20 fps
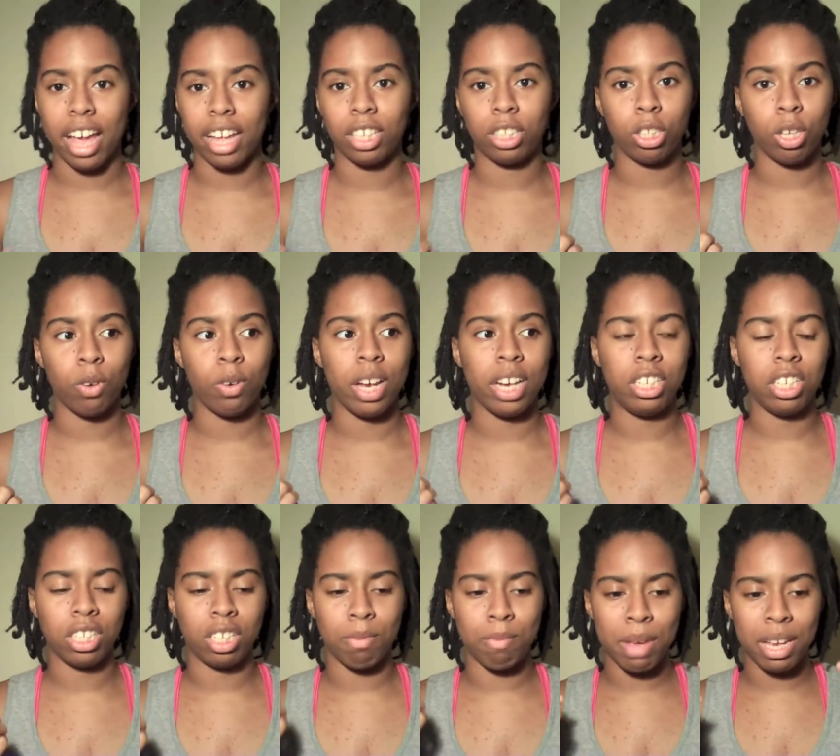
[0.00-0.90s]
So it
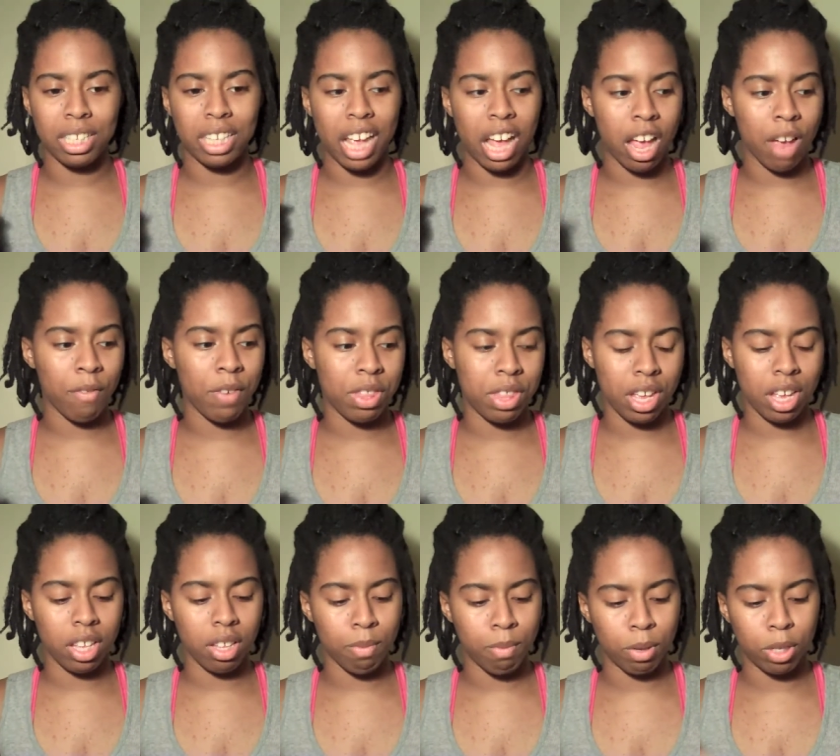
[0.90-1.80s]
just makes
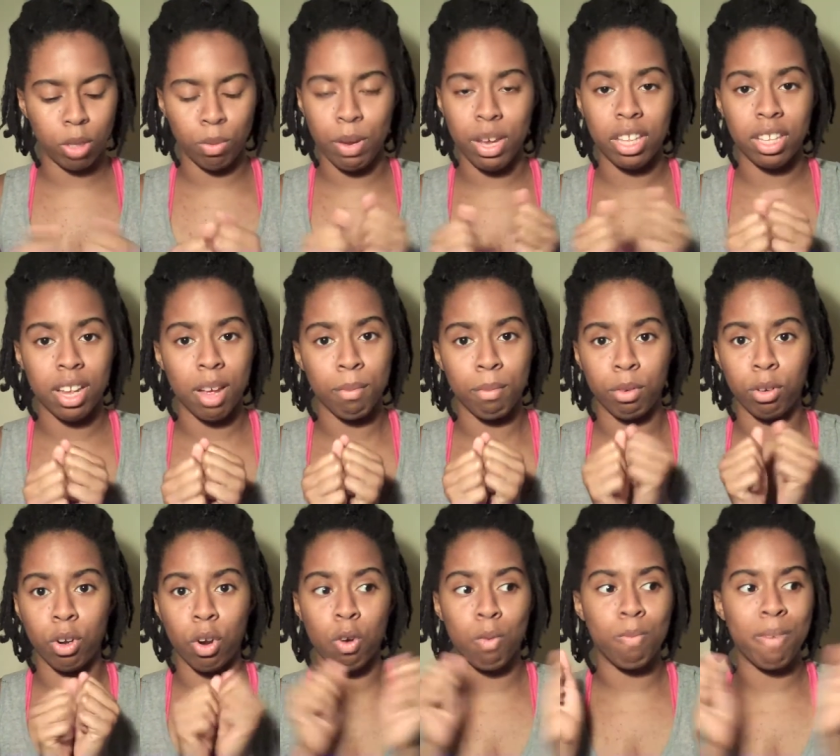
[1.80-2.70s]
everything between them
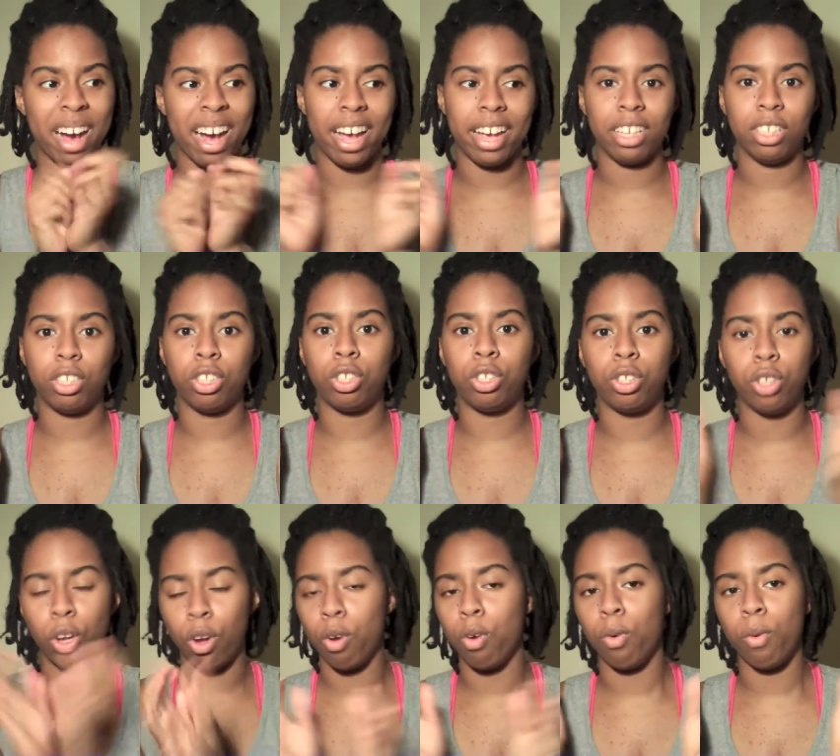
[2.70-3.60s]
go by
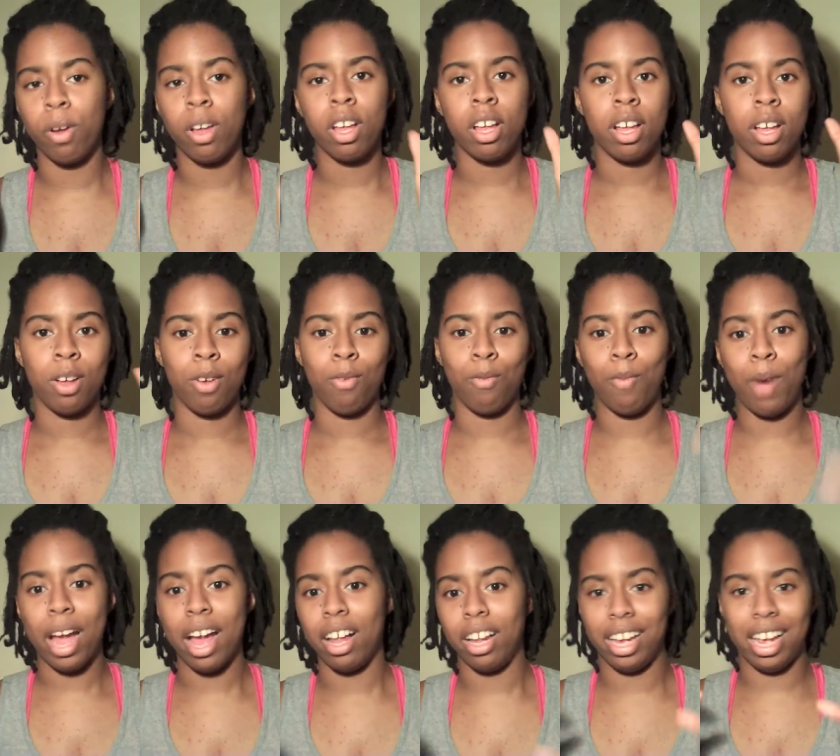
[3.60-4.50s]
so
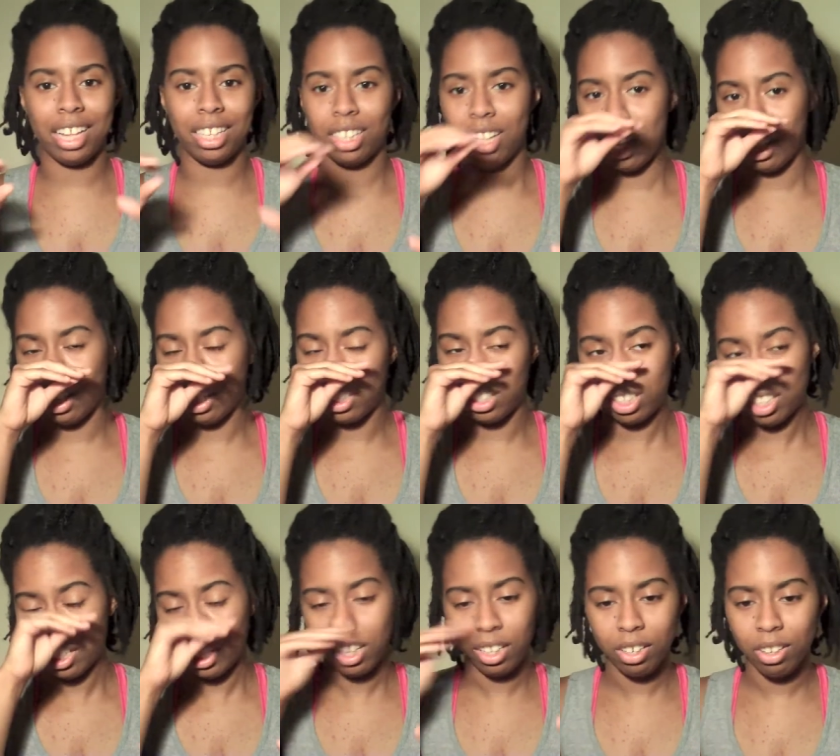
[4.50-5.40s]
well. It's like because
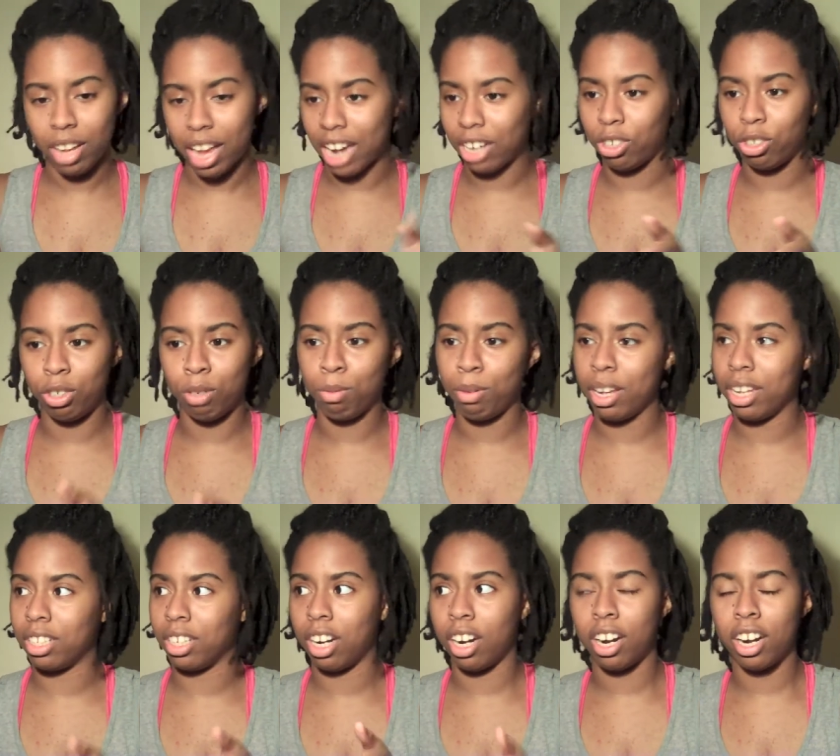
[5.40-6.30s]
the little actress who
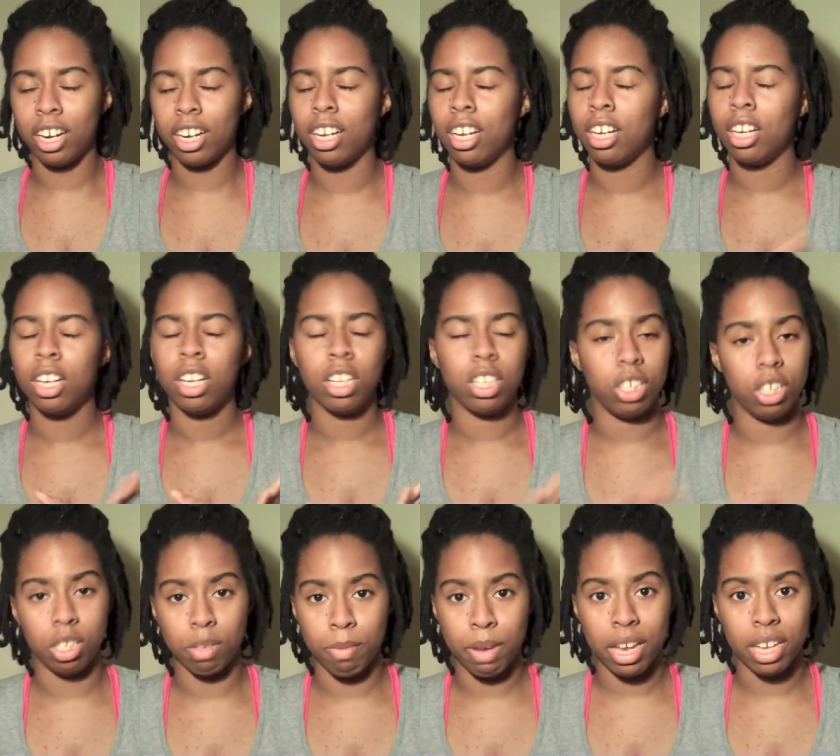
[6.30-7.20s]
plays Arya,
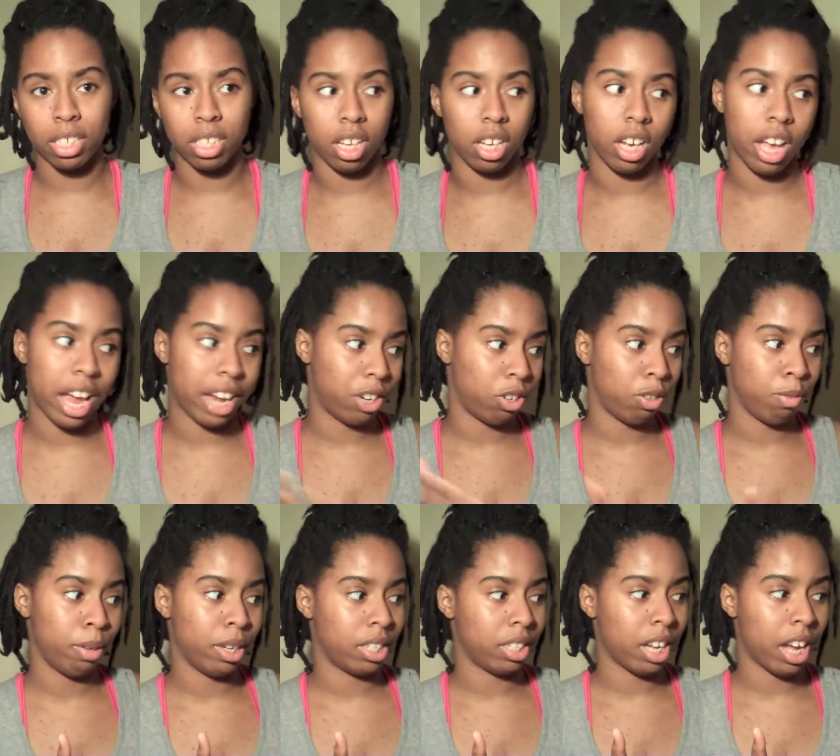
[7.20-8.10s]
She's amazing. And she
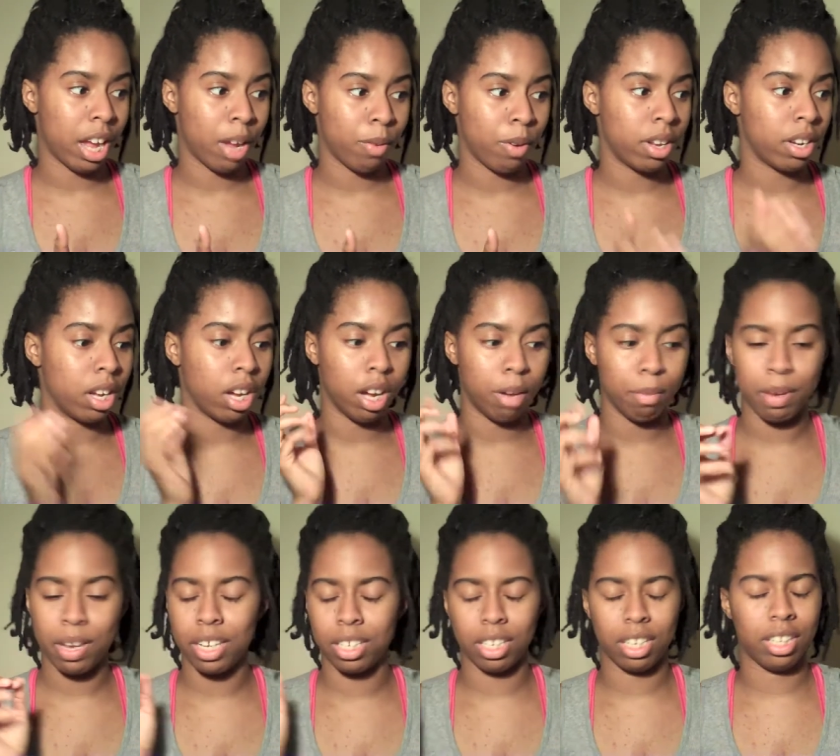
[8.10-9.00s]
plays Tywin,
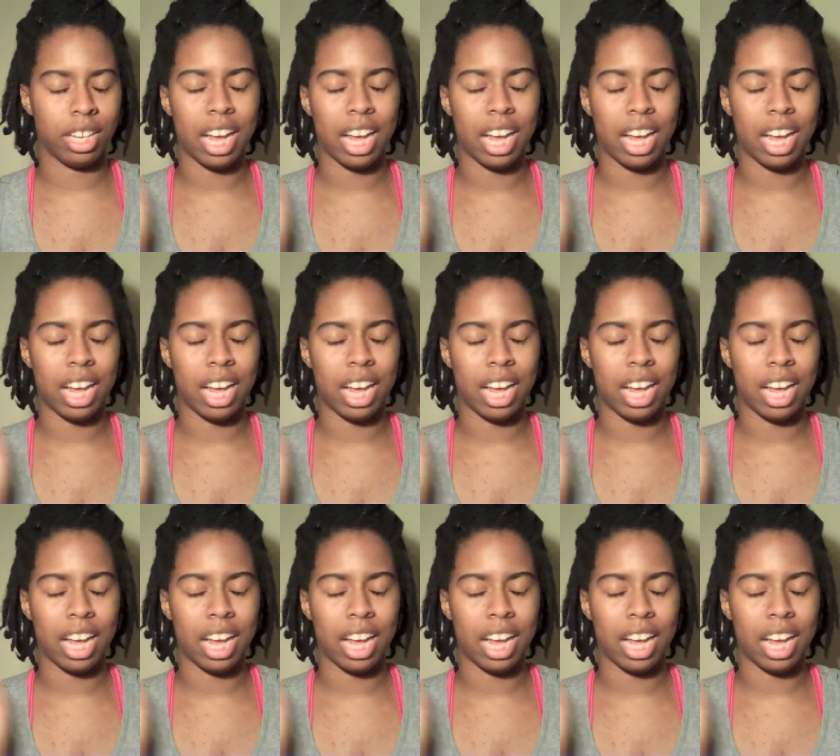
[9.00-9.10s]
amazing.